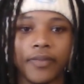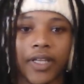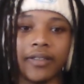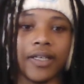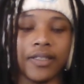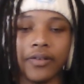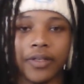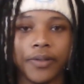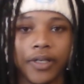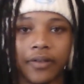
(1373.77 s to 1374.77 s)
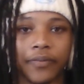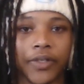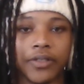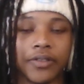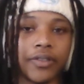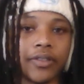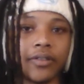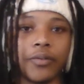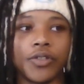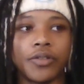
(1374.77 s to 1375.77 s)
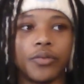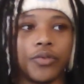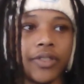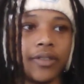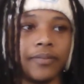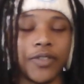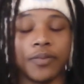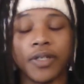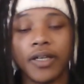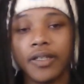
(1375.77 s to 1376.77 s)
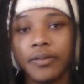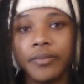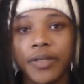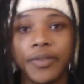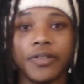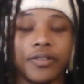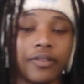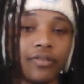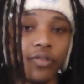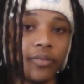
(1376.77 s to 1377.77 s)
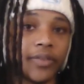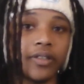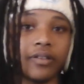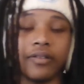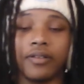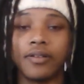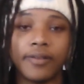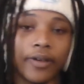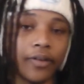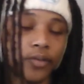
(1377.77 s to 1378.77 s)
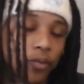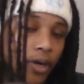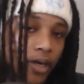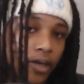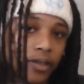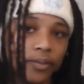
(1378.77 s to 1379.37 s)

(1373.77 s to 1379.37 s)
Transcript: And that's how they became villains. So I'm wondering who's supplying them. Maybe it's Norman. I don't know why.